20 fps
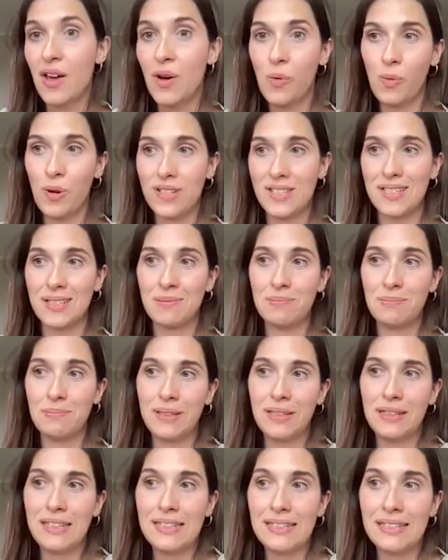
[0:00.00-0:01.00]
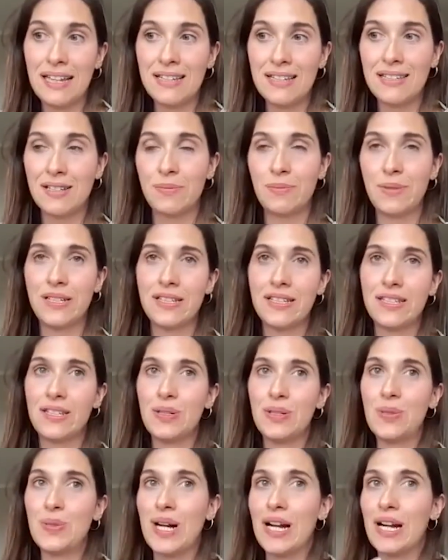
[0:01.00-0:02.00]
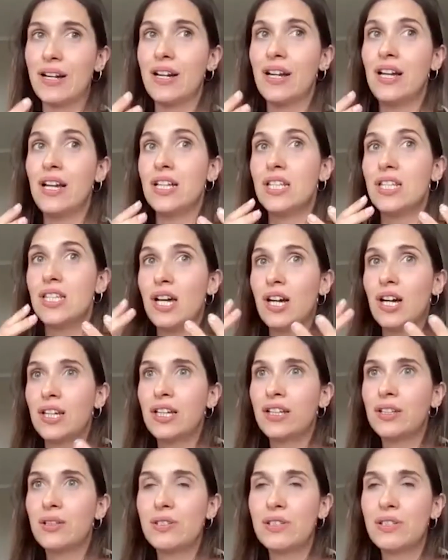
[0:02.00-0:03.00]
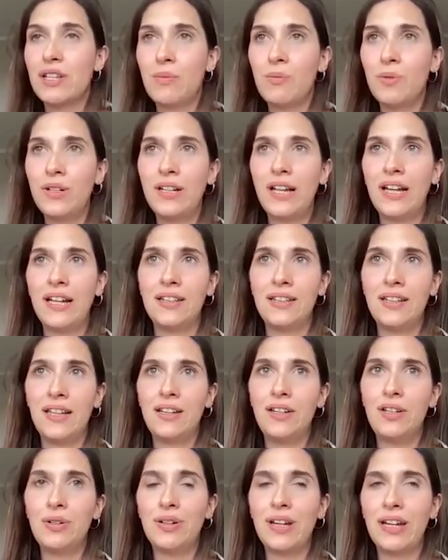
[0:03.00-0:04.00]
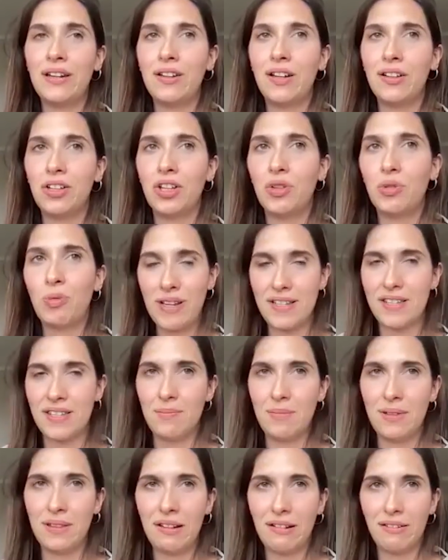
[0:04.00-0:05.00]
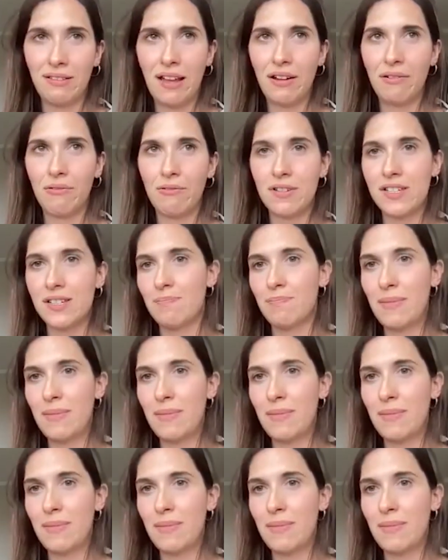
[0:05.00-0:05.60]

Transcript: was a complete disaster because you are talking to someone and then you cannot address them in their language.